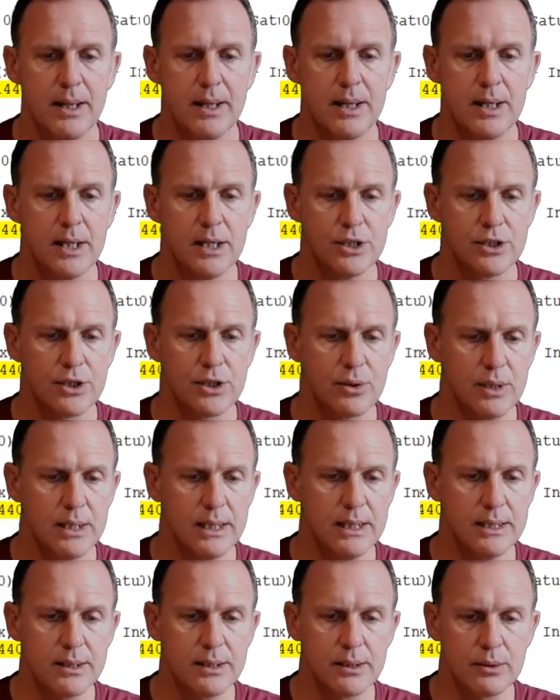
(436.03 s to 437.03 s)
So
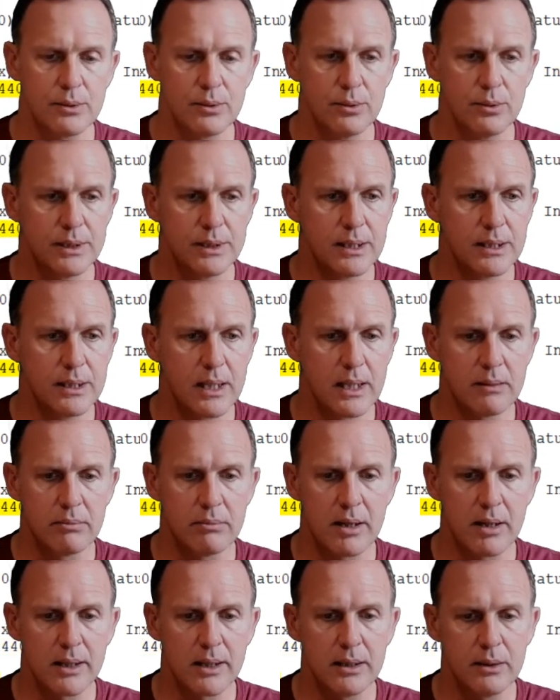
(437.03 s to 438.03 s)
is it within that
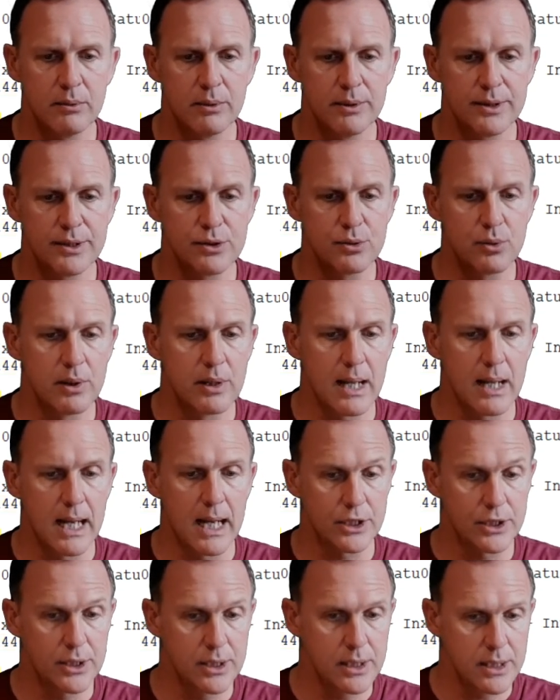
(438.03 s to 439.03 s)
bracket? Well, this one
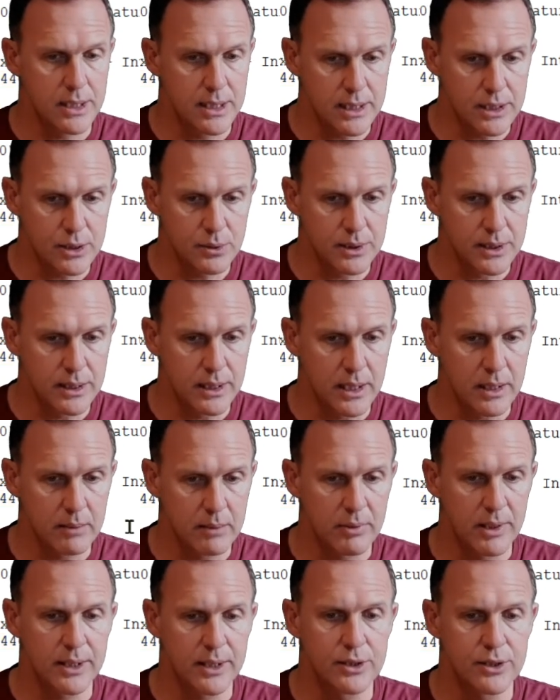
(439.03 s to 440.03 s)
actually is within that
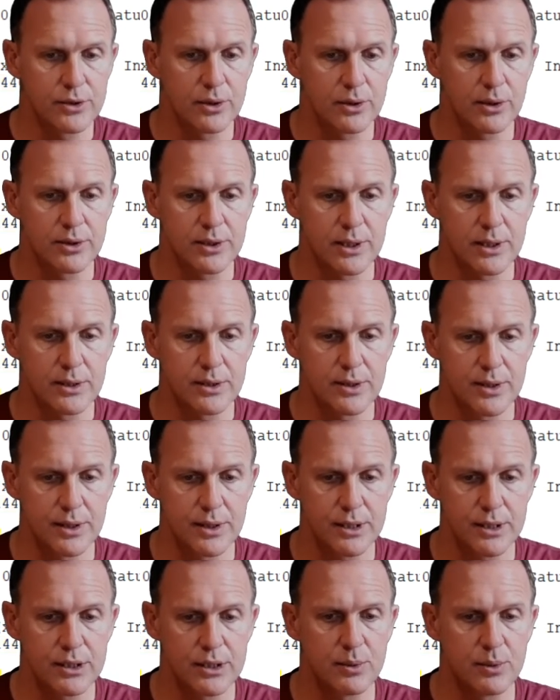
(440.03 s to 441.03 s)
bracket, so it goes down to
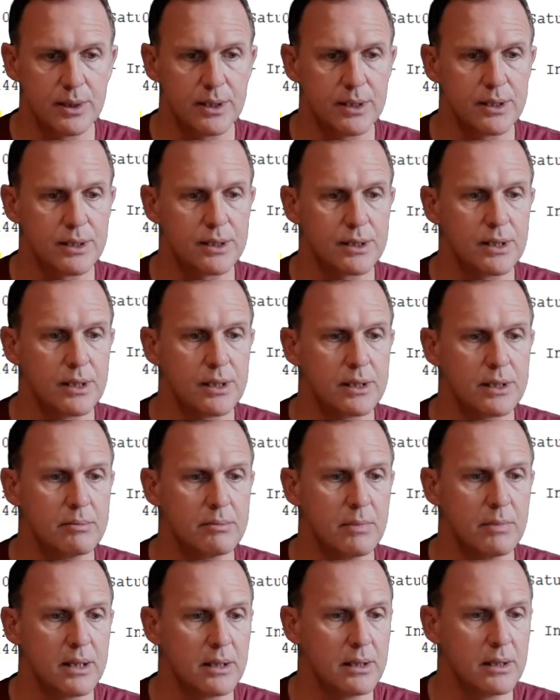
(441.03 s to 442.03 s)
this one and it says
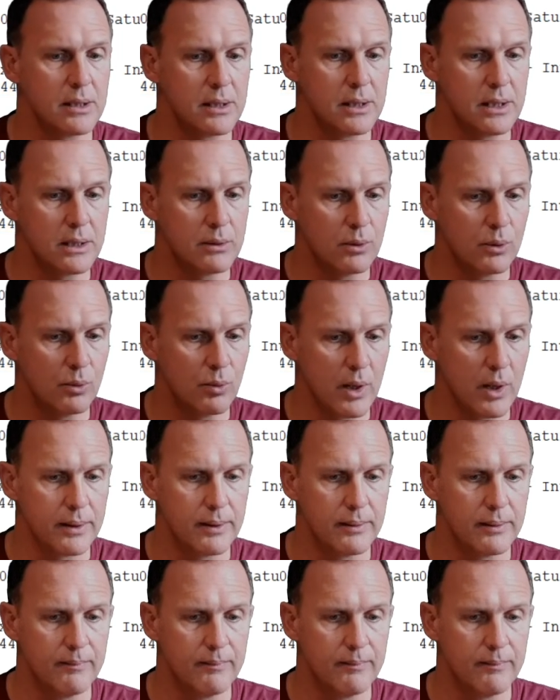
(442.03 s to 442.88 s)
make it equal 1.